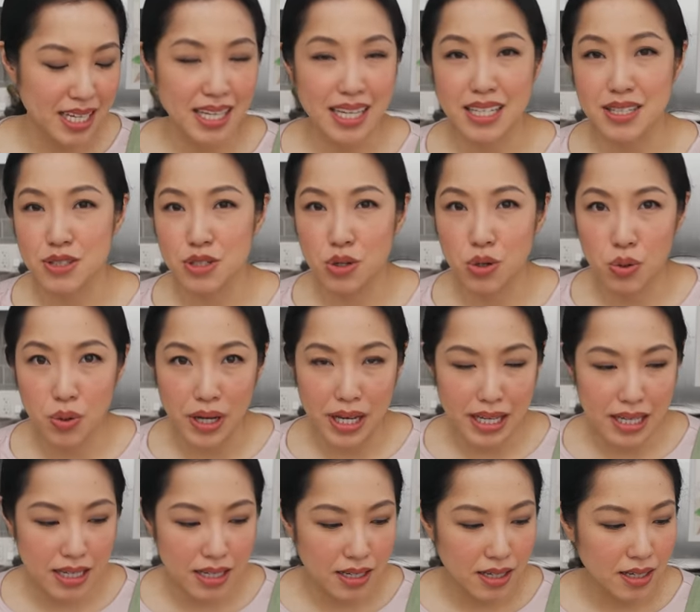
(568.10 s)
it's
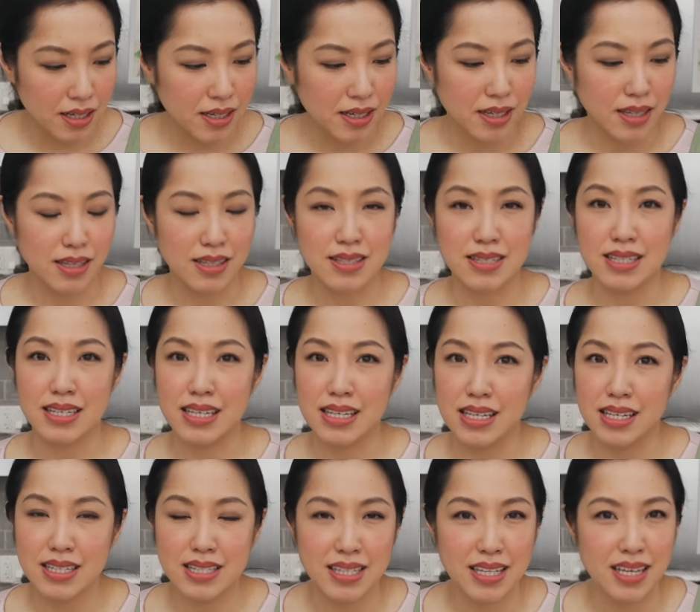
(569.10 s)
quick, it's
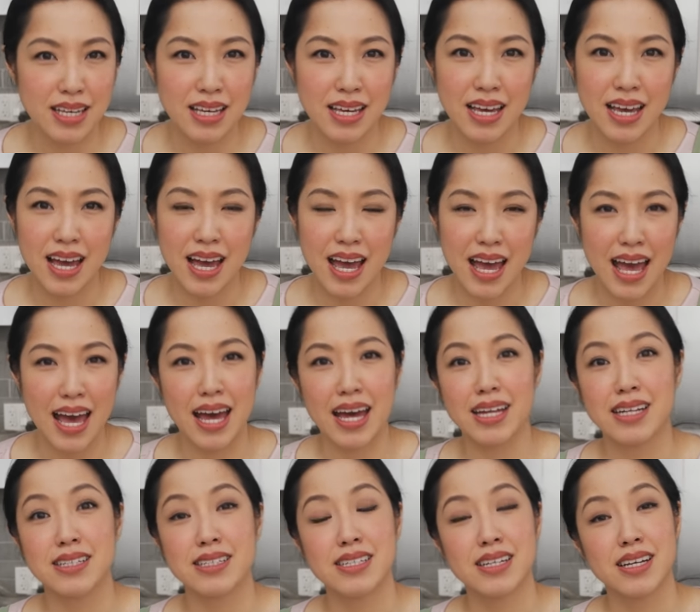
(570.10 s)
easy,
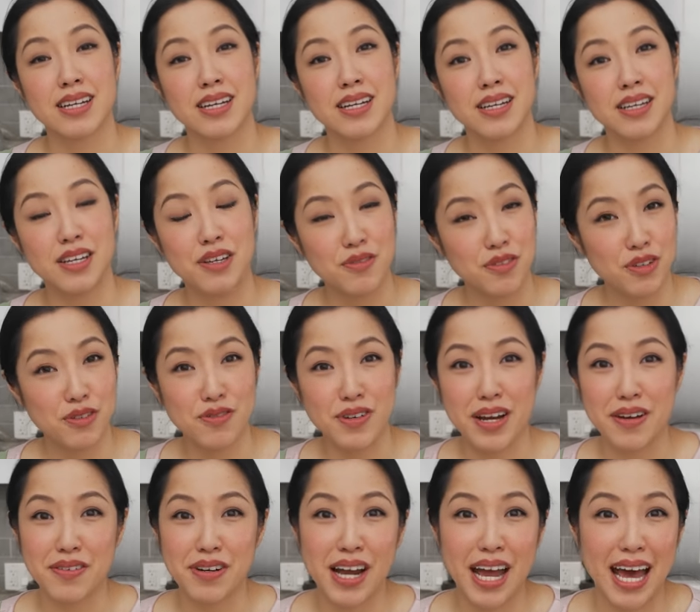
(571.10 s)
and if you've
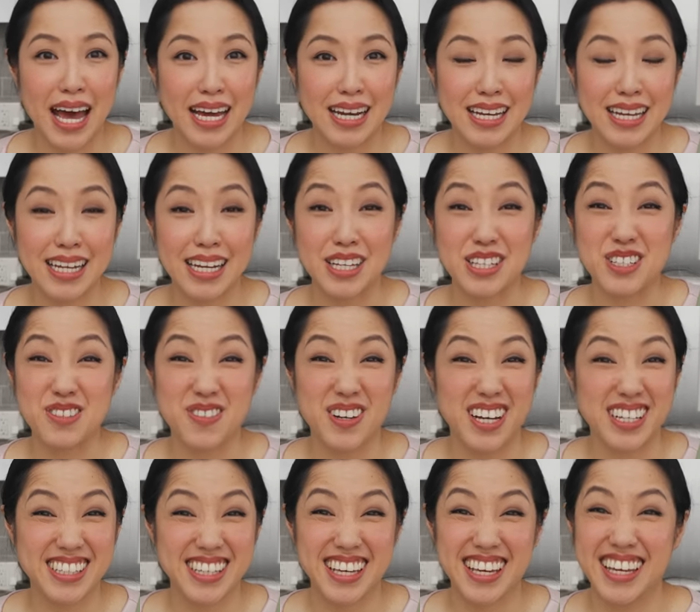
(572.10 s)
never had it and you've
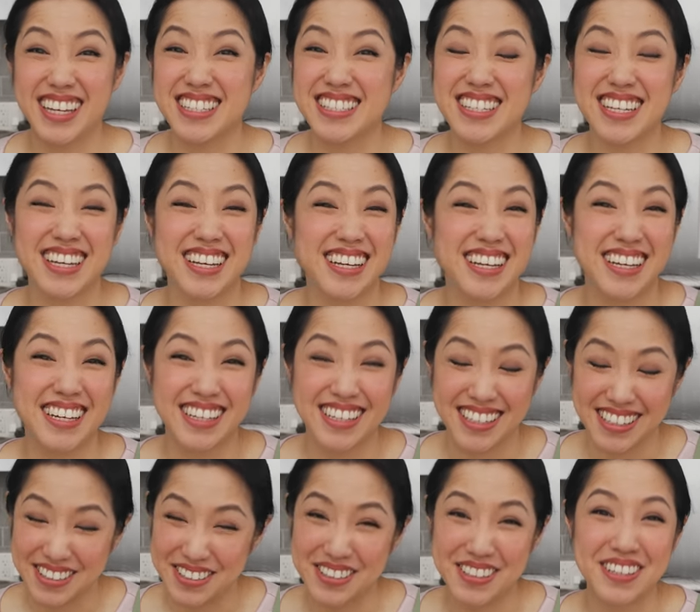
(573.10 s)
got kids,
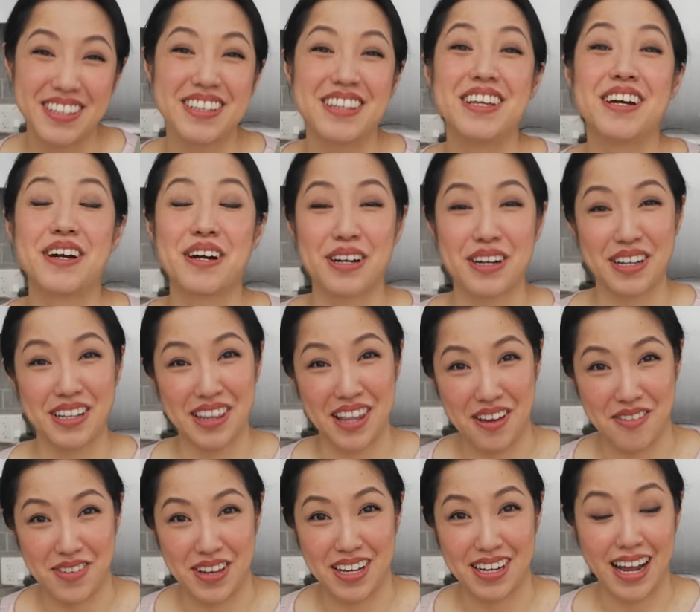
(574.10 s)
they're gonna
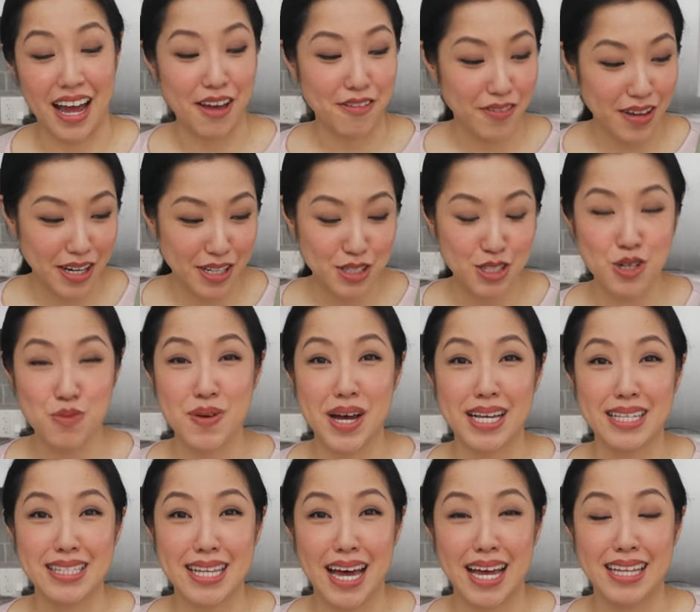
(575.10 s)
love it. I fed it to
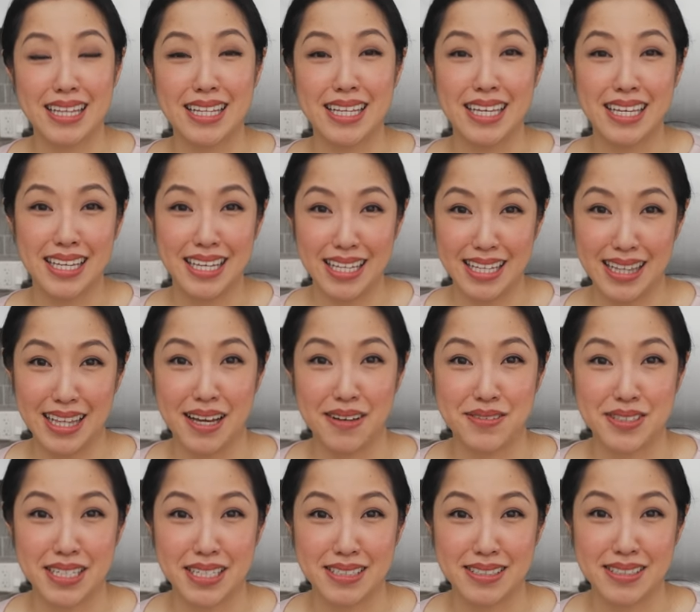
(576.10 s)
my son, he
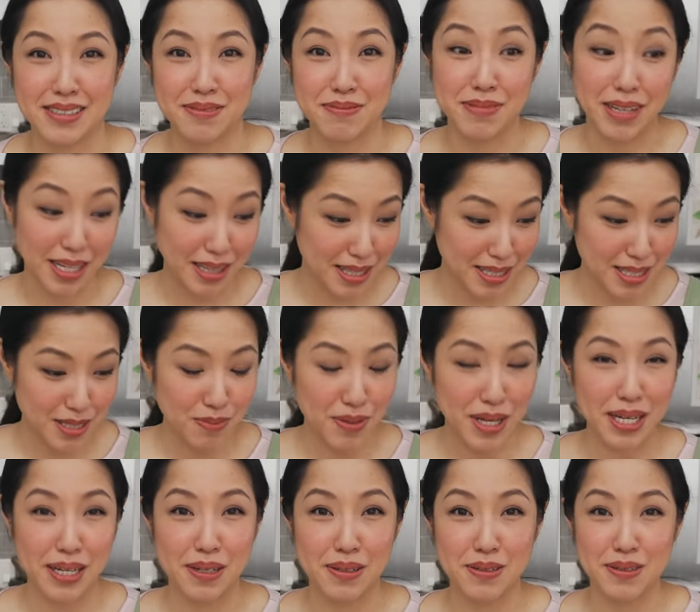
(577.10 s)
loves it. Not the
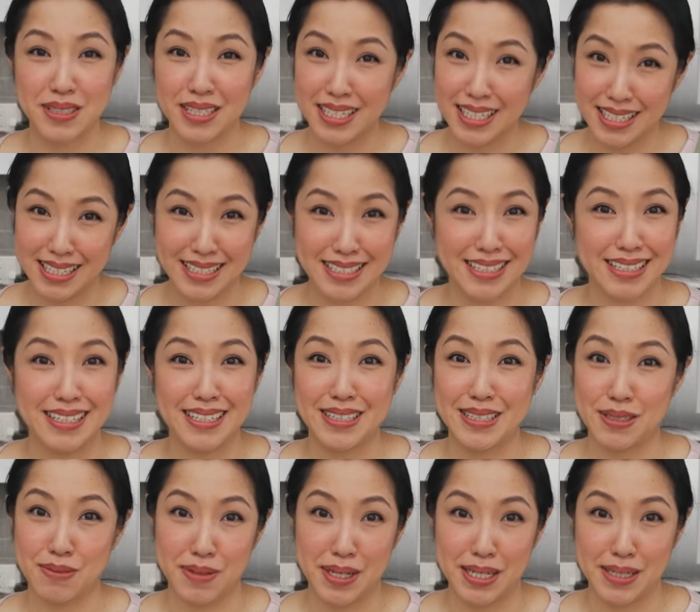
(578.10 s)
tomatoes, he doesn't
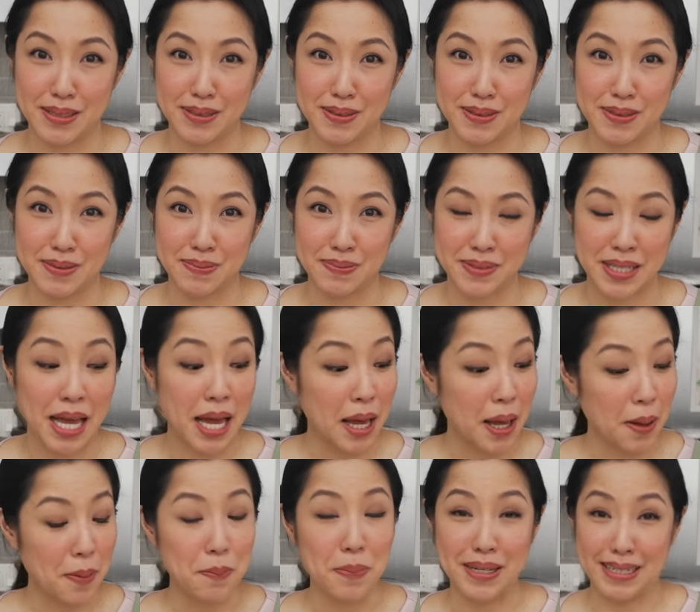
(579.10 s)
eat tomatoes,
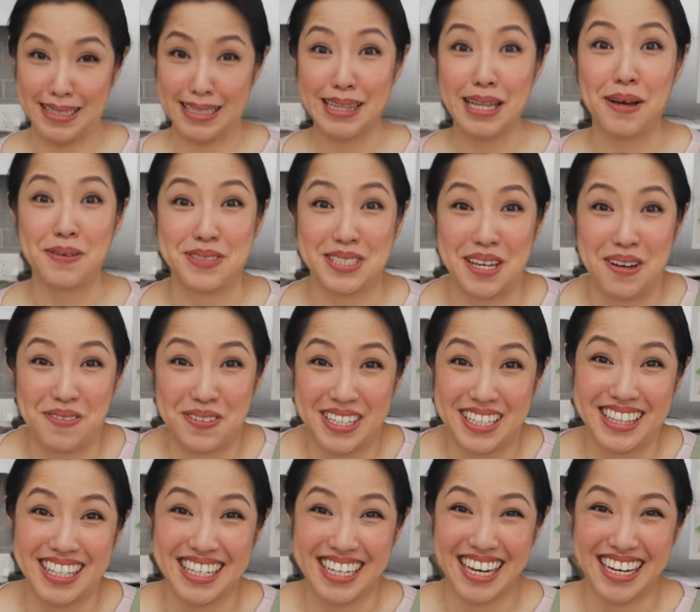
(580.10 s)
but he loves
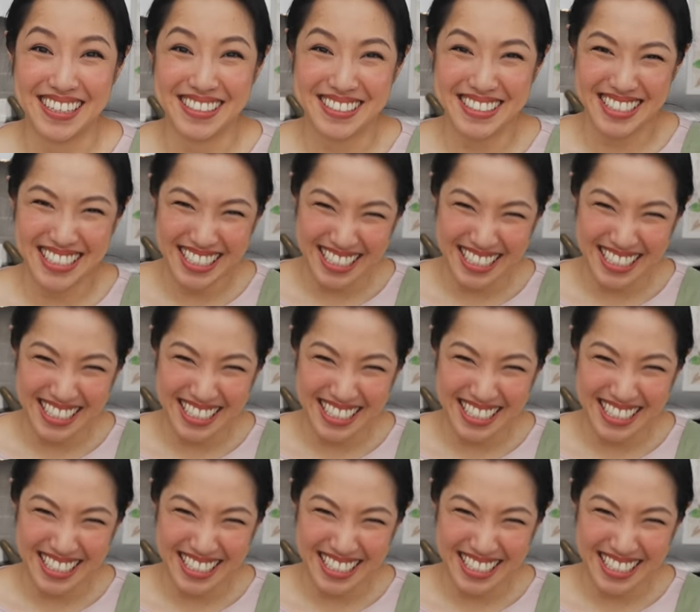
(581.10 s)
everything else.